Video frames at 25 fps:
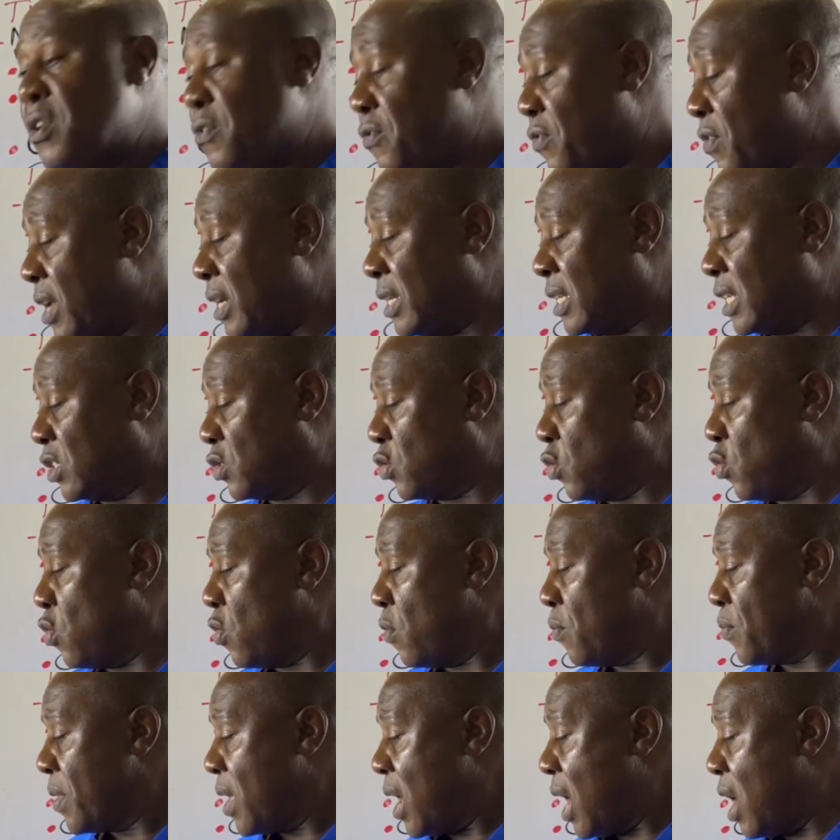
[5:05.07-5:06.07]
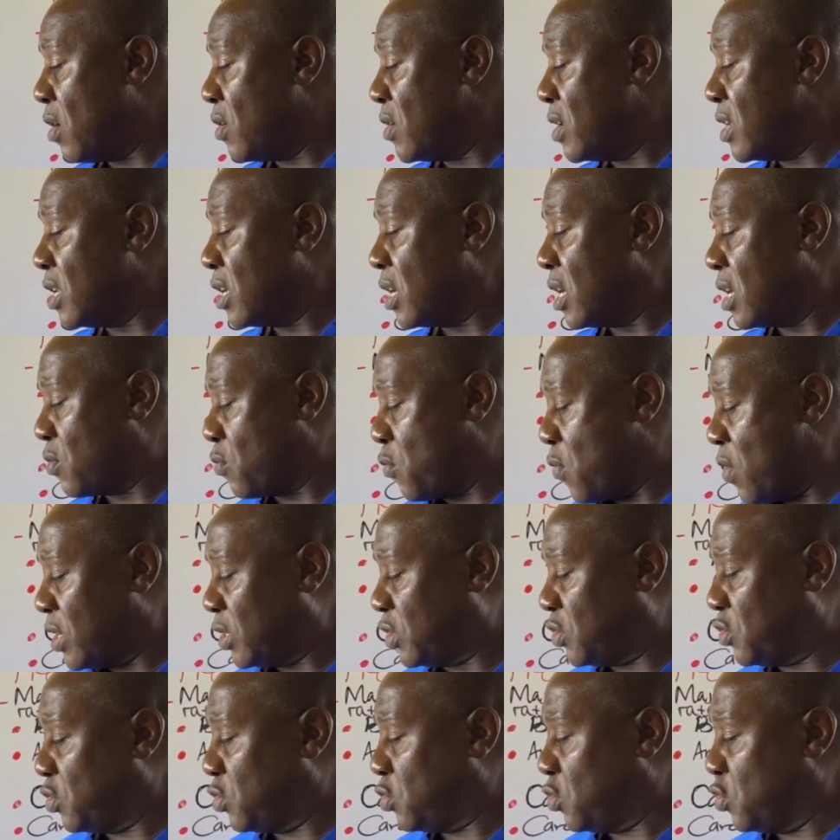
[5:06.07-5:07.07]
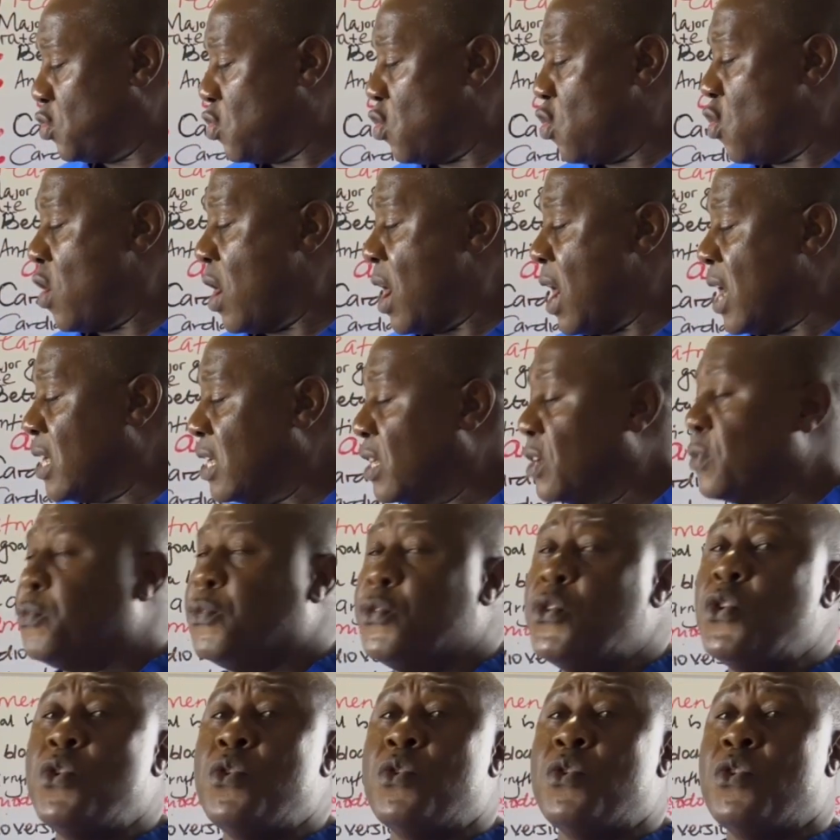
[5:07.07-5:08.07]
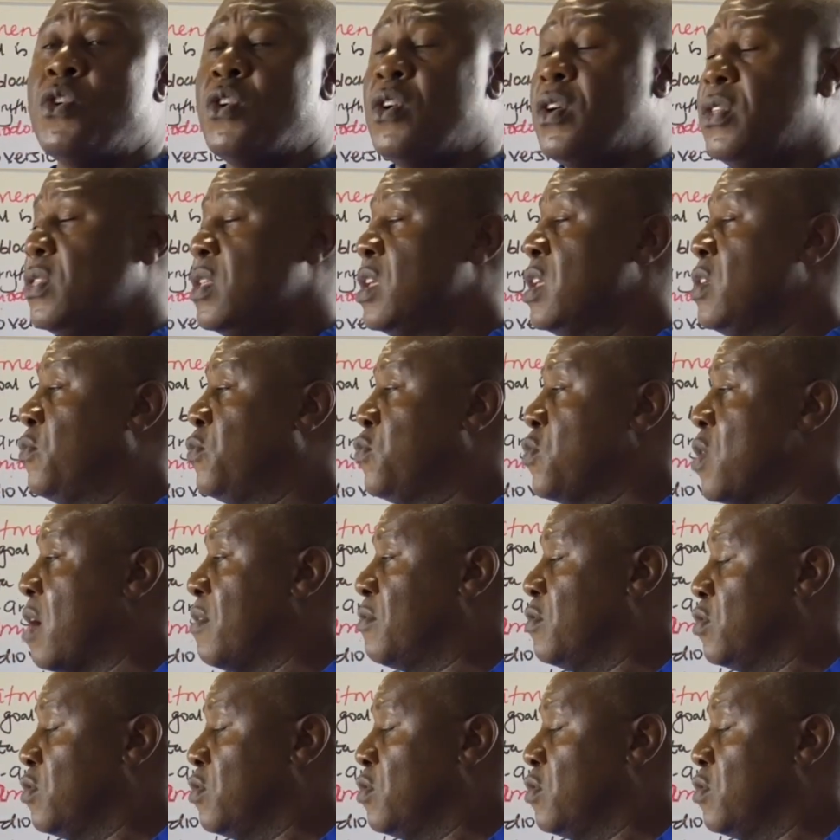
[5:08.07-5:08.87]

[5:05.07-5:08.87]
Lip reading: flutter. So I would request you to go and review, if you have